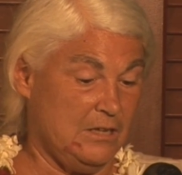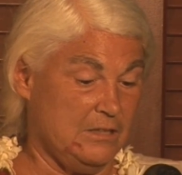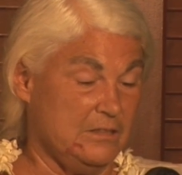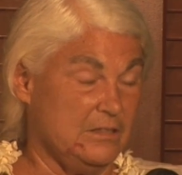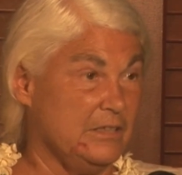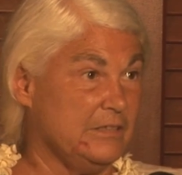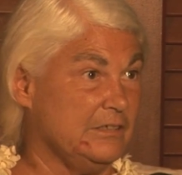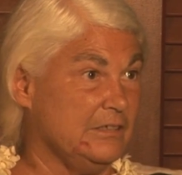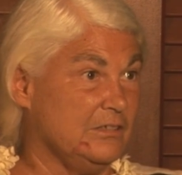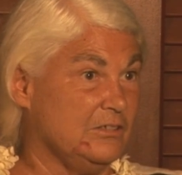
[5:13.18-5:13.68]

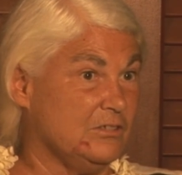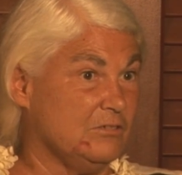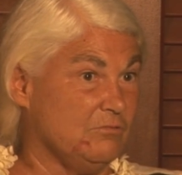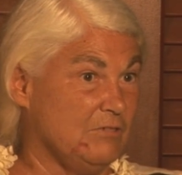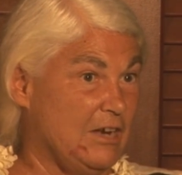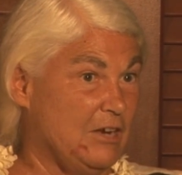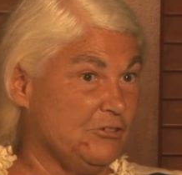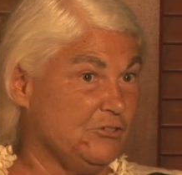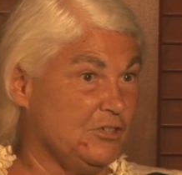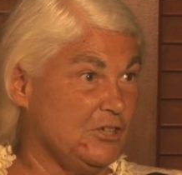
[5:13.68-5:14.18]
This is
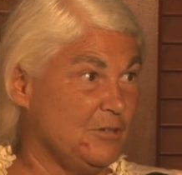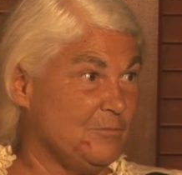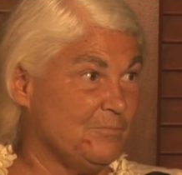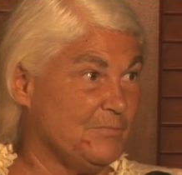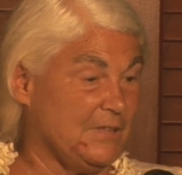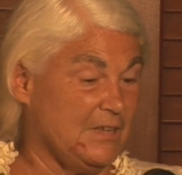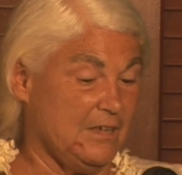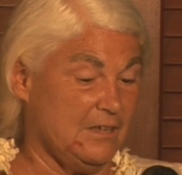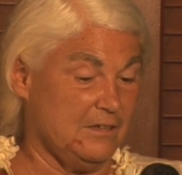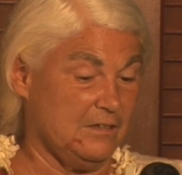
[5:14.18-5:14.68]
RoundUp,
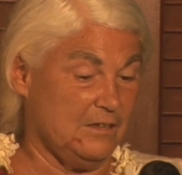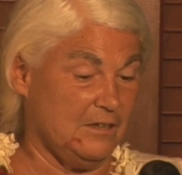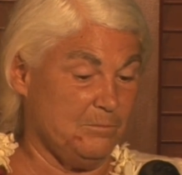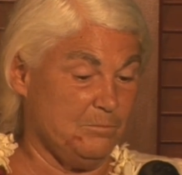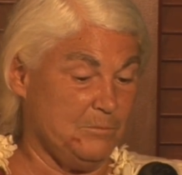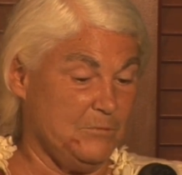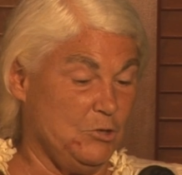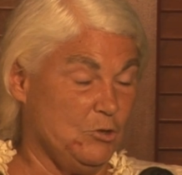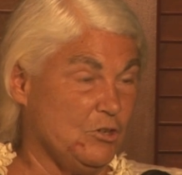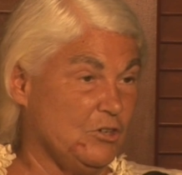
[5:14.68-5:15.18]
and
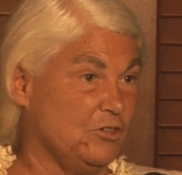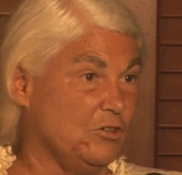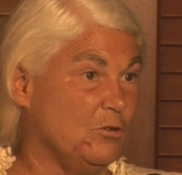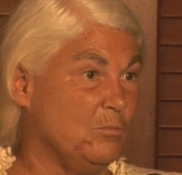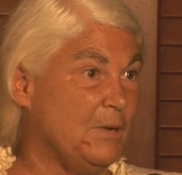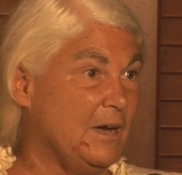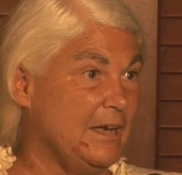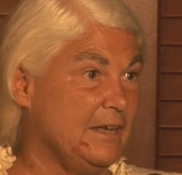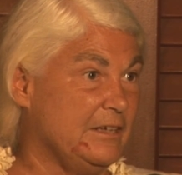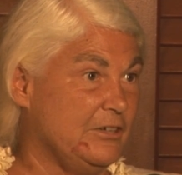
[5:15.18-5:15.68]
you can go
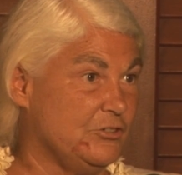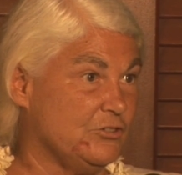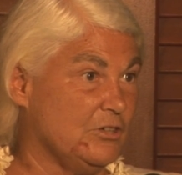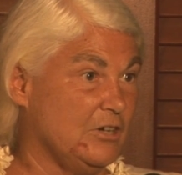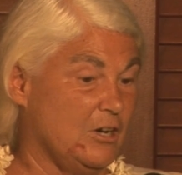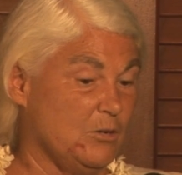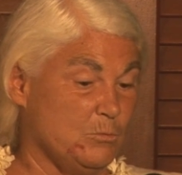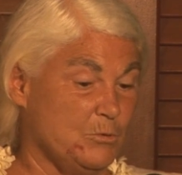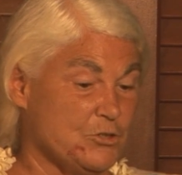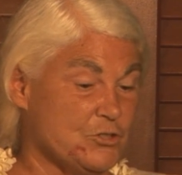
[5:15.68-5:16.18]
buy it at your
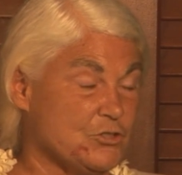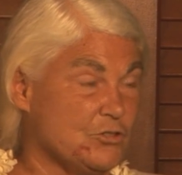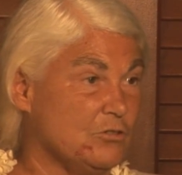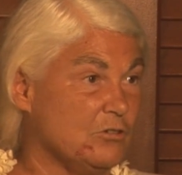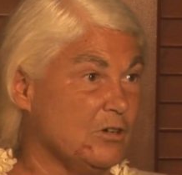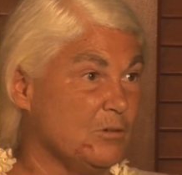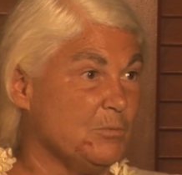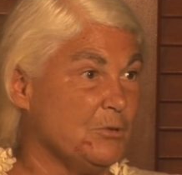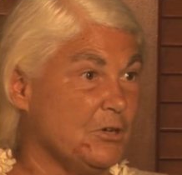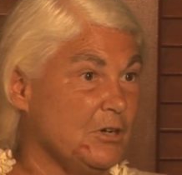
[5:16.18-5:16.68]
hardware
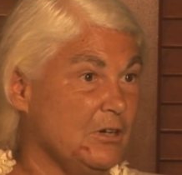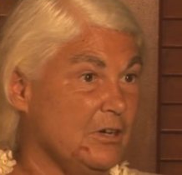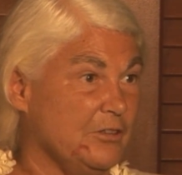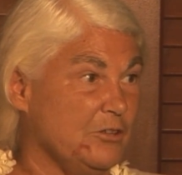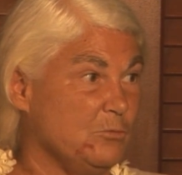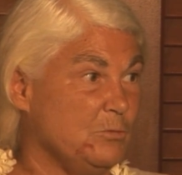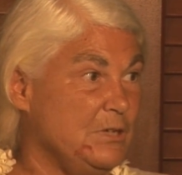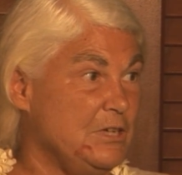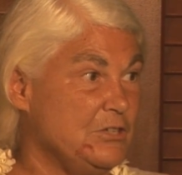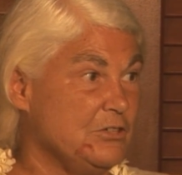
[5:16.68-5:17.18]
store, put it on
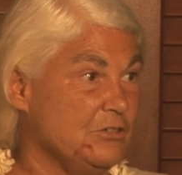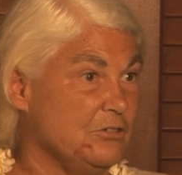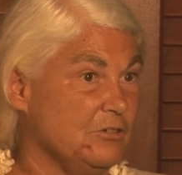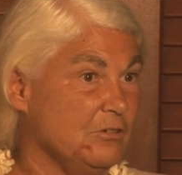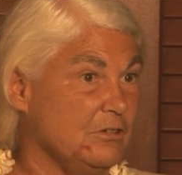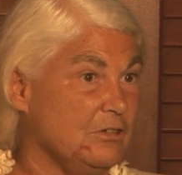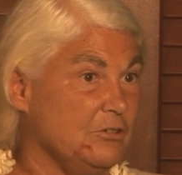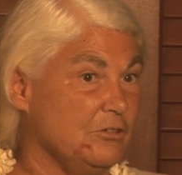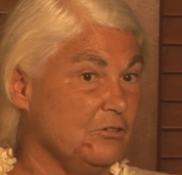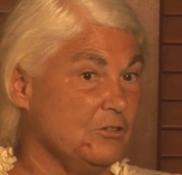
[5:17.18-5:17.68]
the weeds
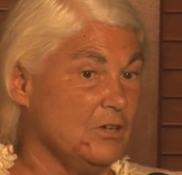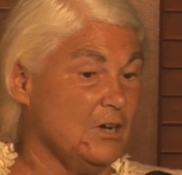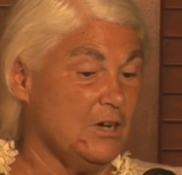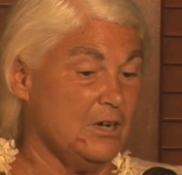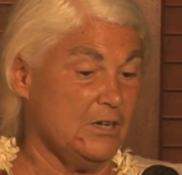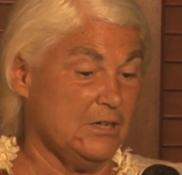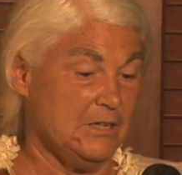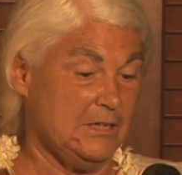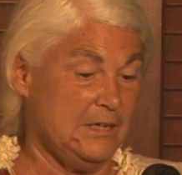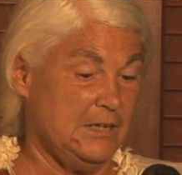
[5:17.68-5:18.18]
in your
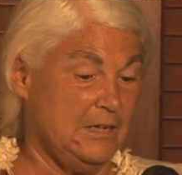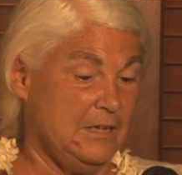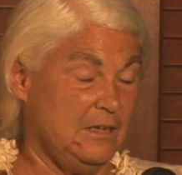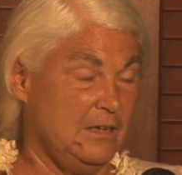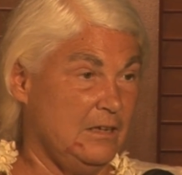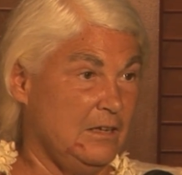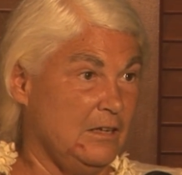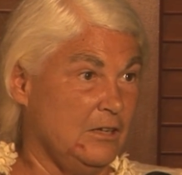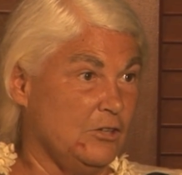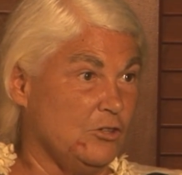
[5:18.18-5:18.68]
yard.
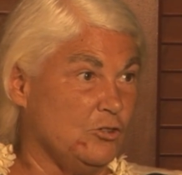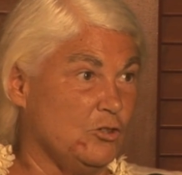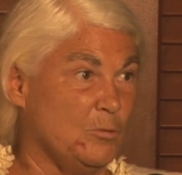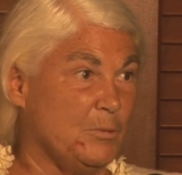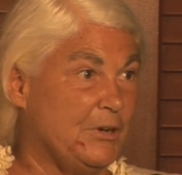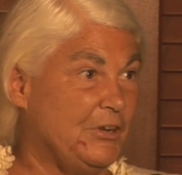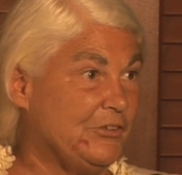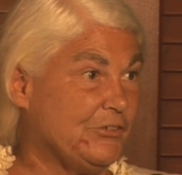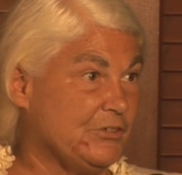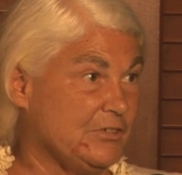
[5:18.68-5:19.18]

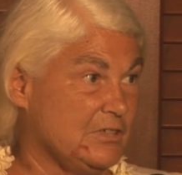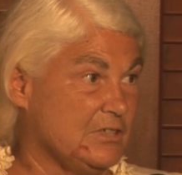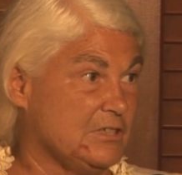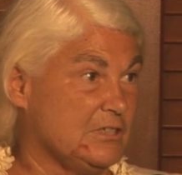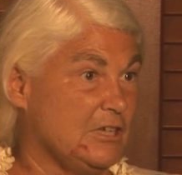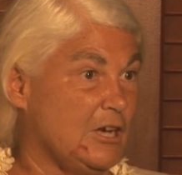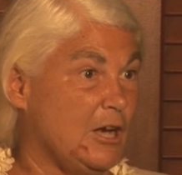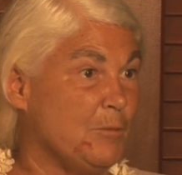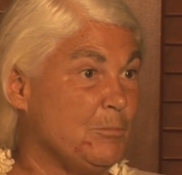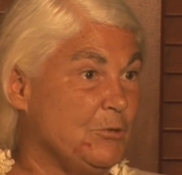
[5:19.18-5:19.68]
Nobody's going to
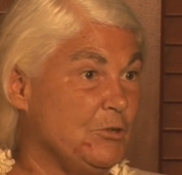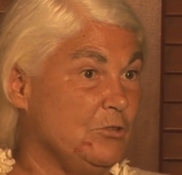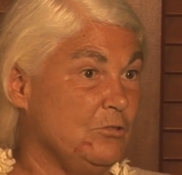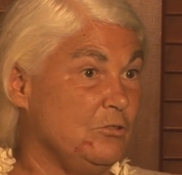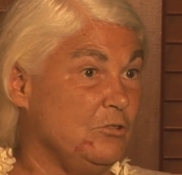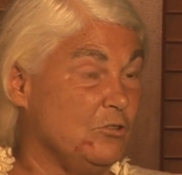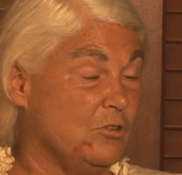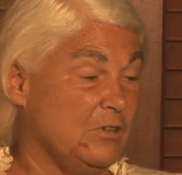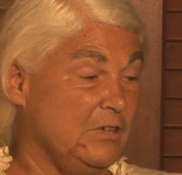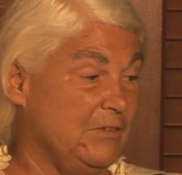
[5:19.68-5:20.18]
stop you.
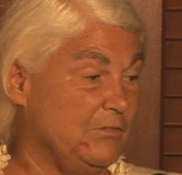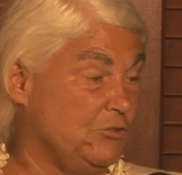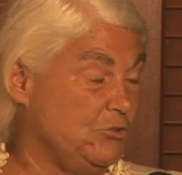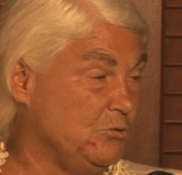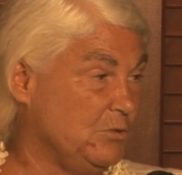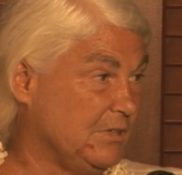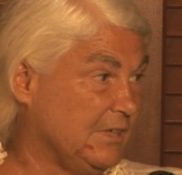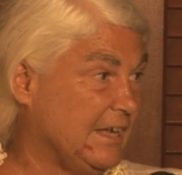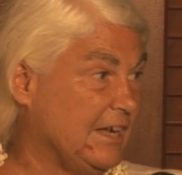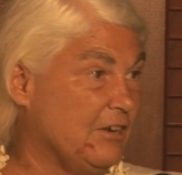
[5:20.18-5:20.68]
You can even
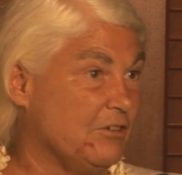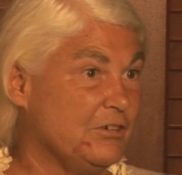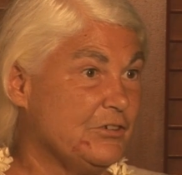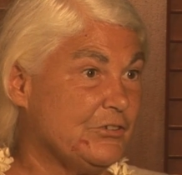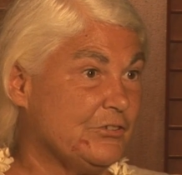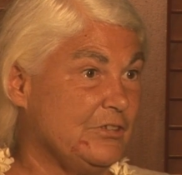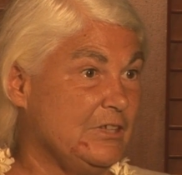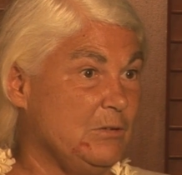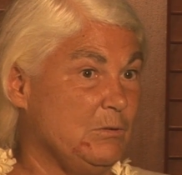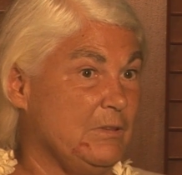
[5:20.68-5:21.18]
do it
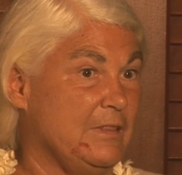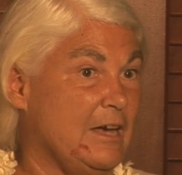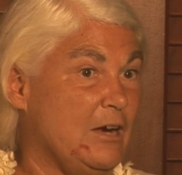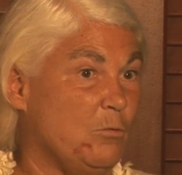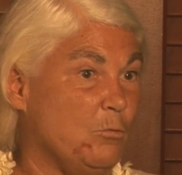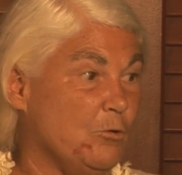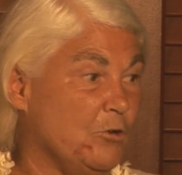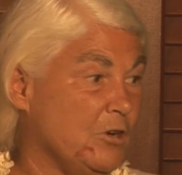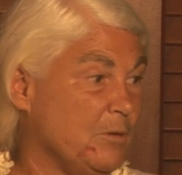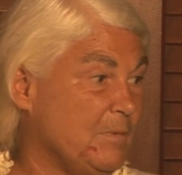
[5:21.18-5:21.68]
carelessly without
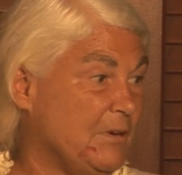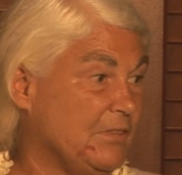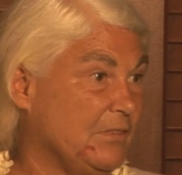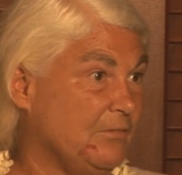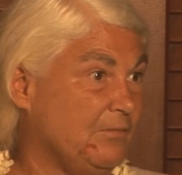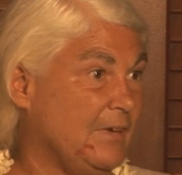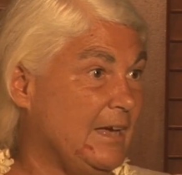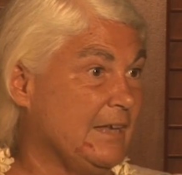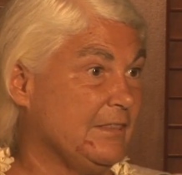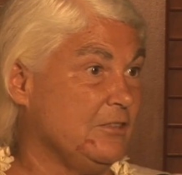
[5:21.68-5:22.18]
worrying about the
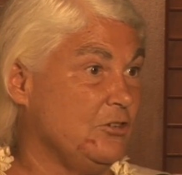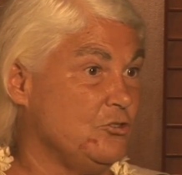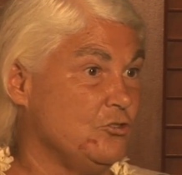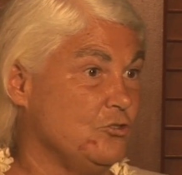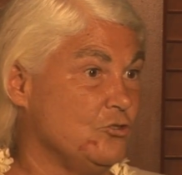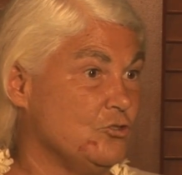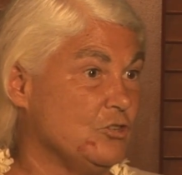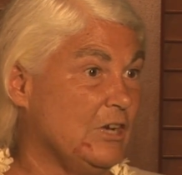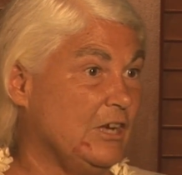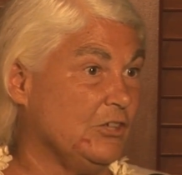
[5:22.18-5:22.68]
fact that
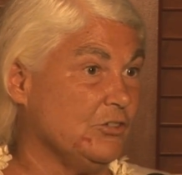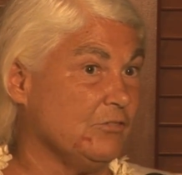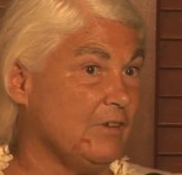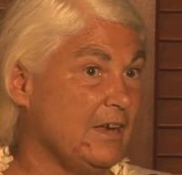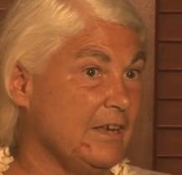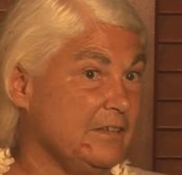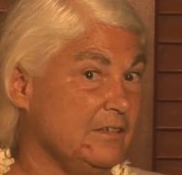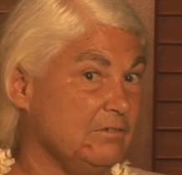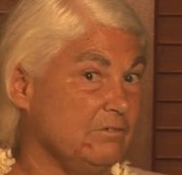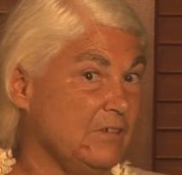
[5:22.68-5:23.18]
your child's
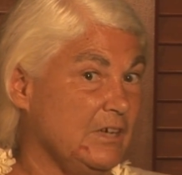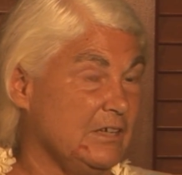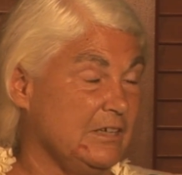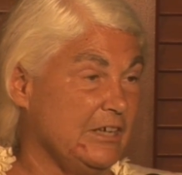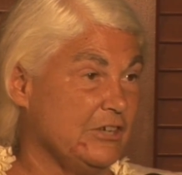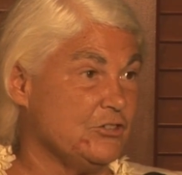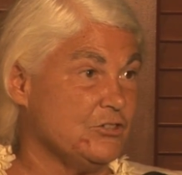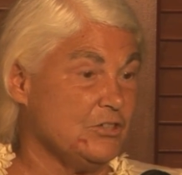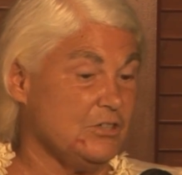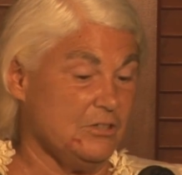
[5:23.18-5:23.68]
right
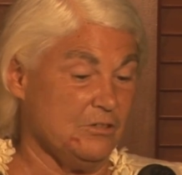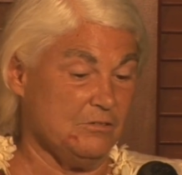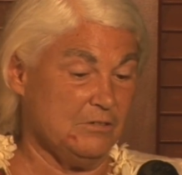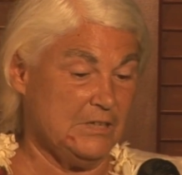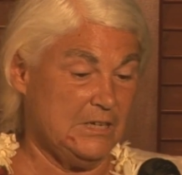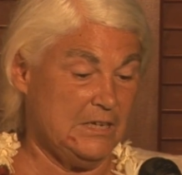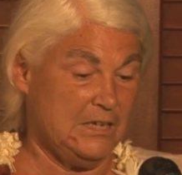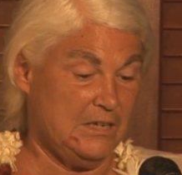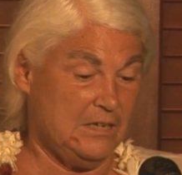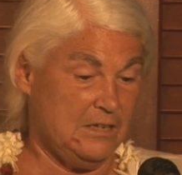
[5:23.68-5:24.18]
next to you.
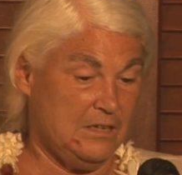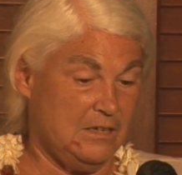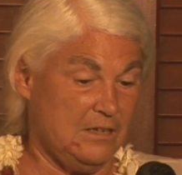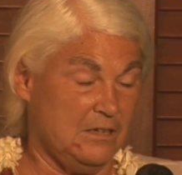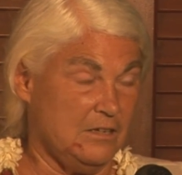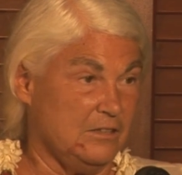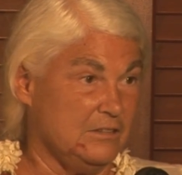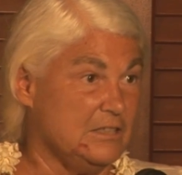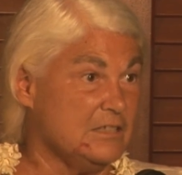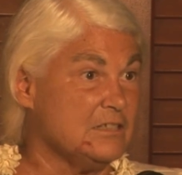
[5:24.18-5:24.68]

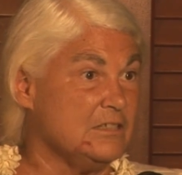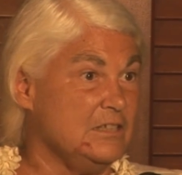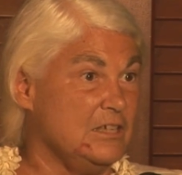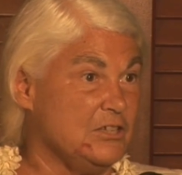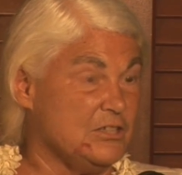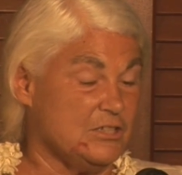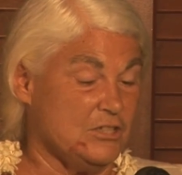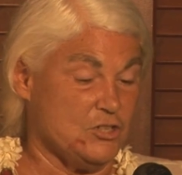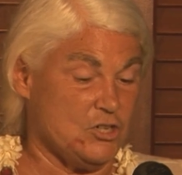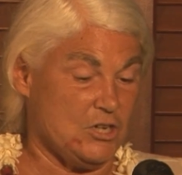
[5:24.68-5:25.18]
This
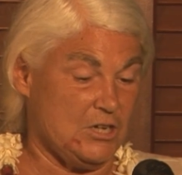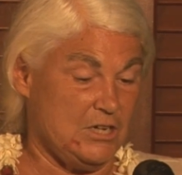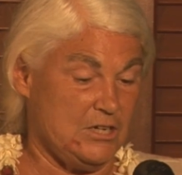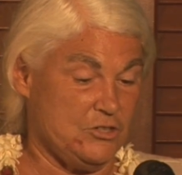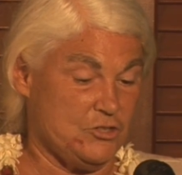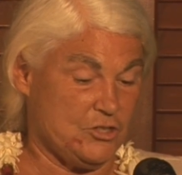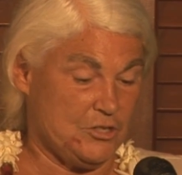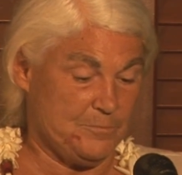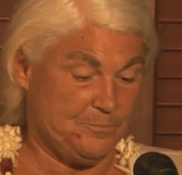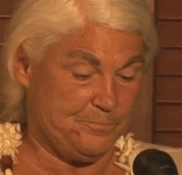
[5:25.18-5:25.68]
needs to
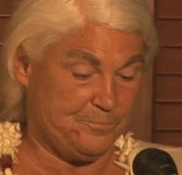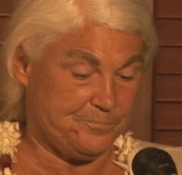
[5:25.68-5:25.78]
change.